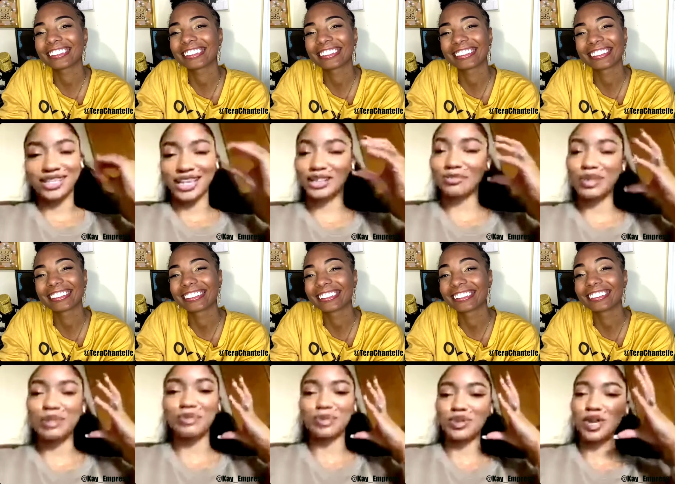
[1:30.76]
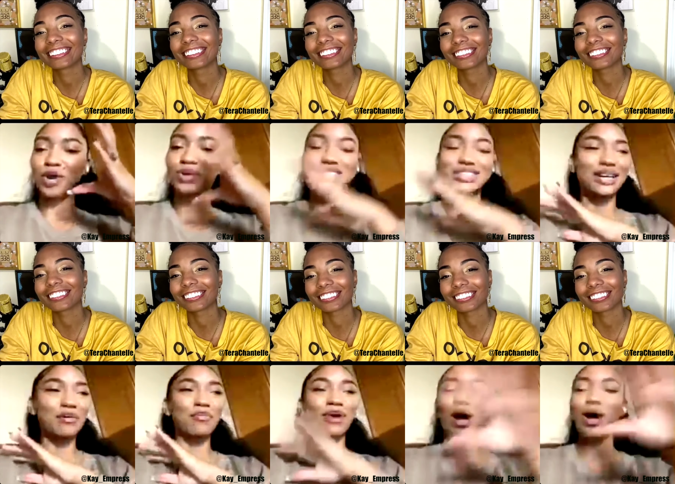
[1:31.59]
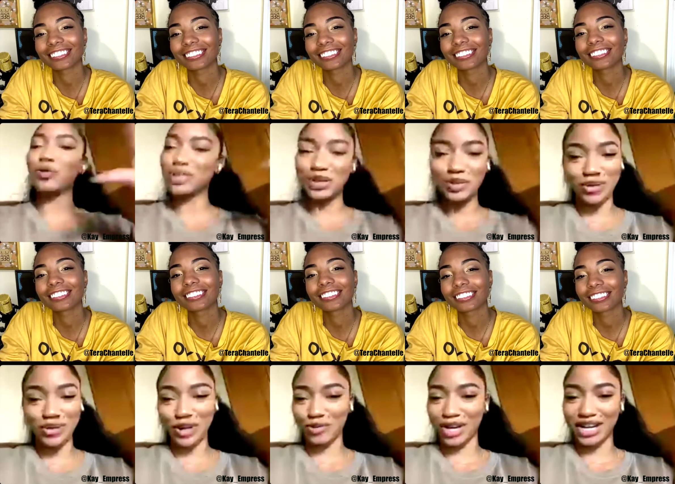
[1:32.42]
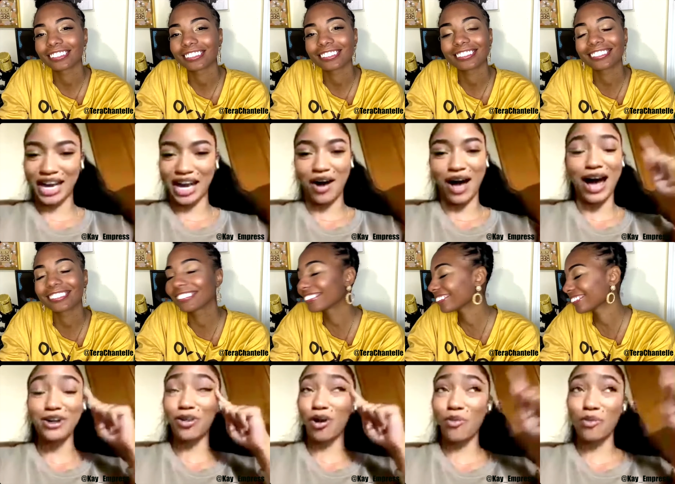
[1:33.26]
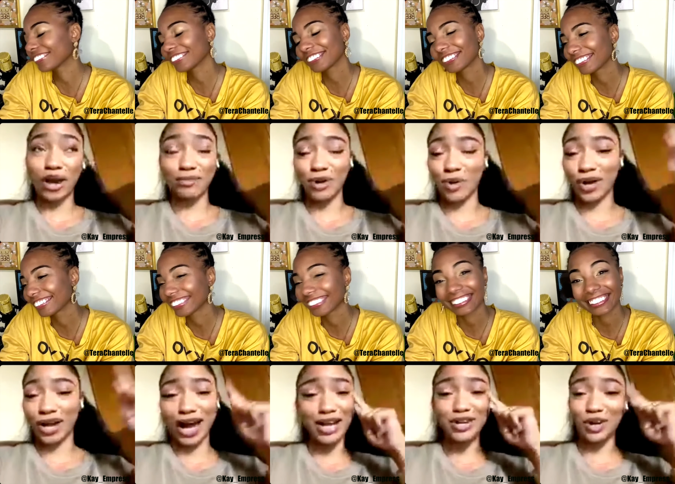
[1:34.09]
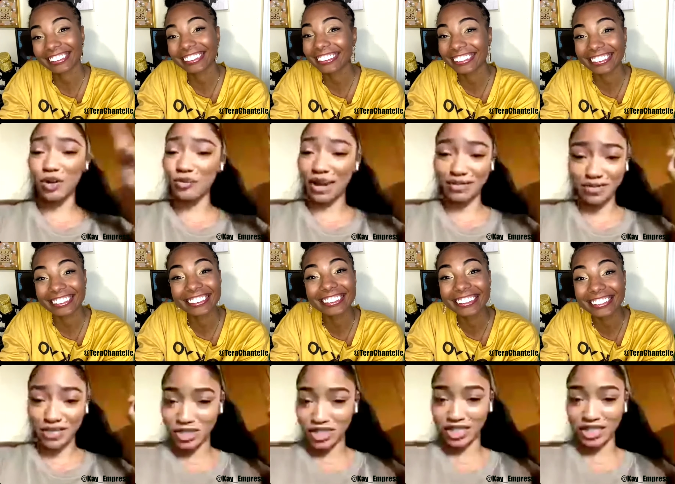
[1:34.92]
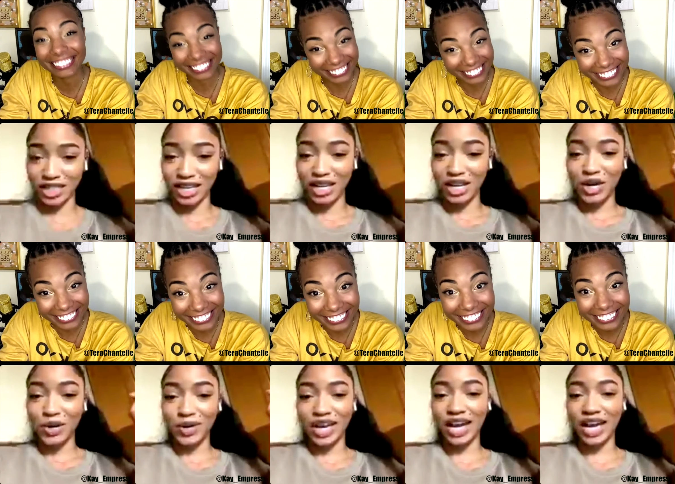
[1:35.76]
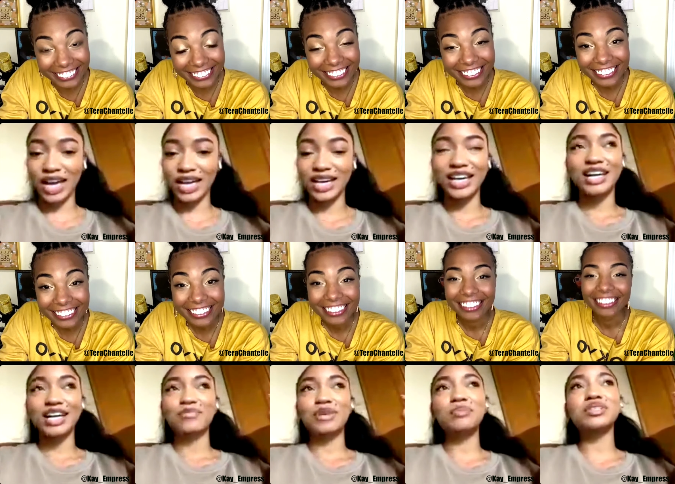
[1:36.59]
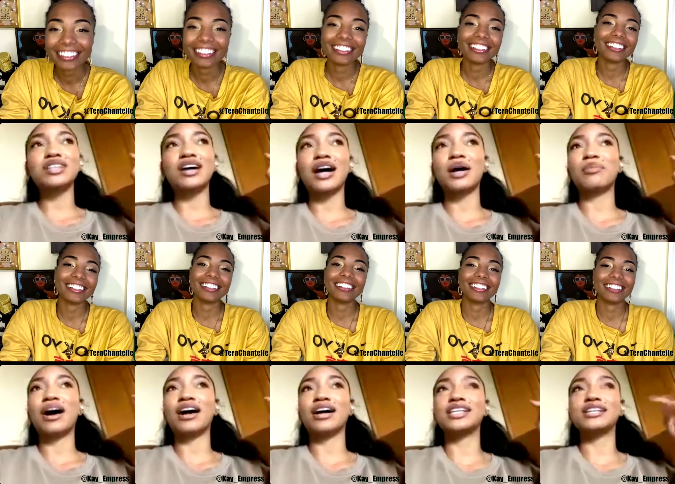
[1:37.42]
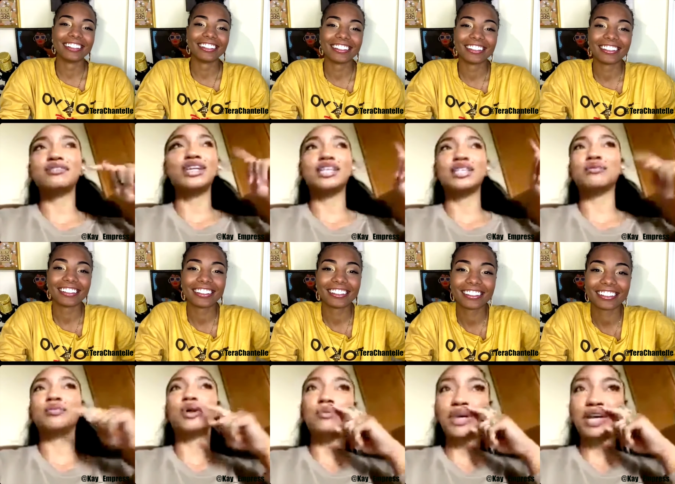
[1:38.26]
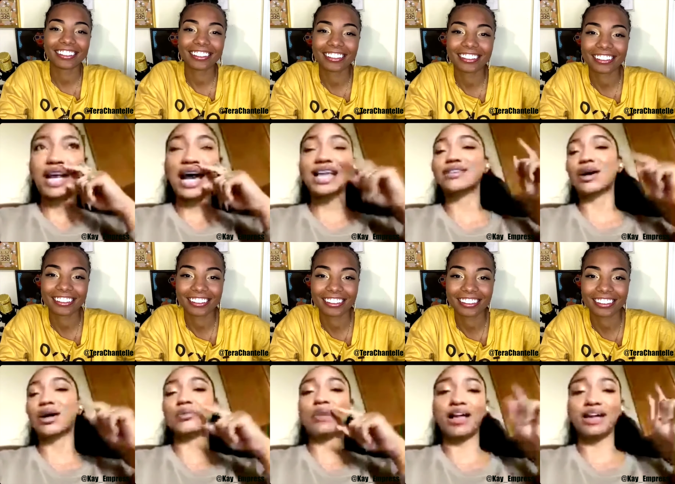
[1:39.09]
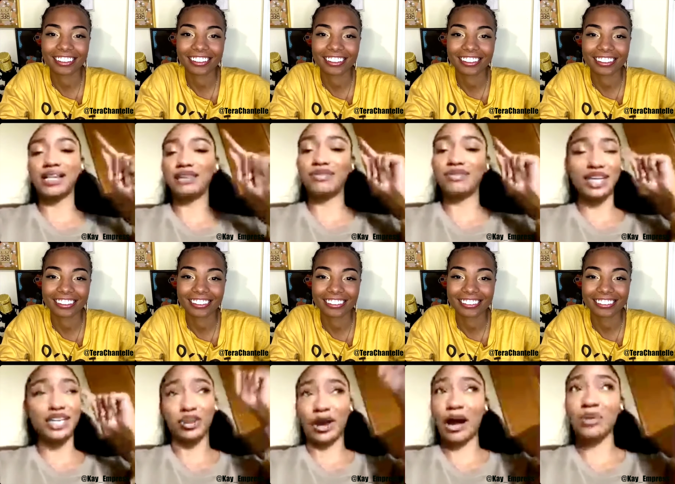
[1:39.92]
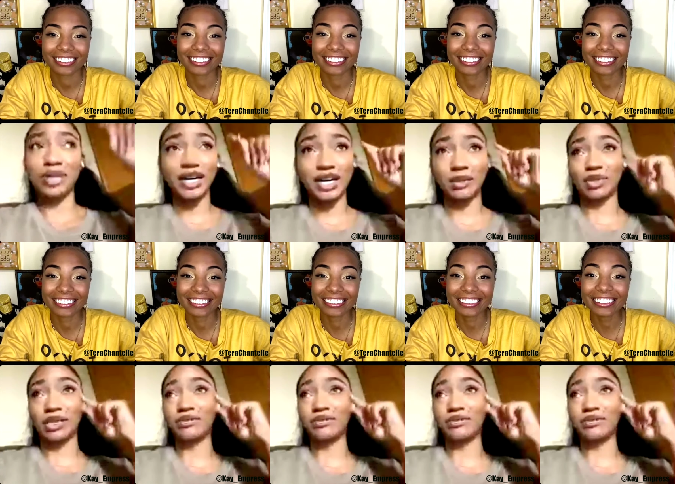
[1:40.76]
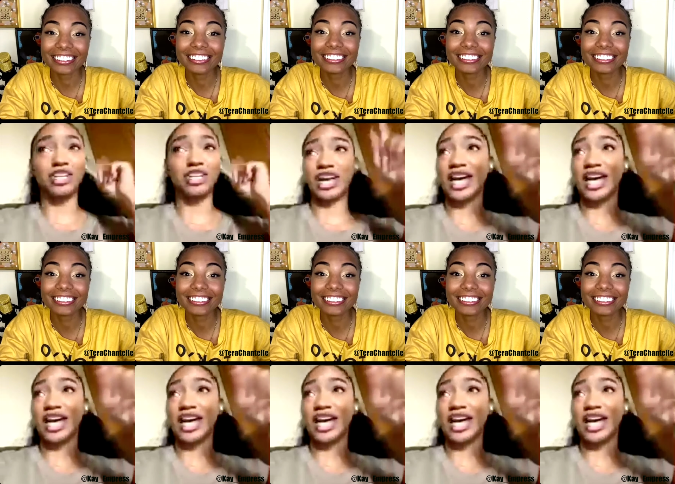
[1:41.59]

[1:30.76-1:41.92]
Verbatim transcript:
Speaker 1: people know it's not about what's going on right now. I know where I'm going. I know my vision. Okay. People talk about living in the moment. I talk about living in your outcome, living in your ends.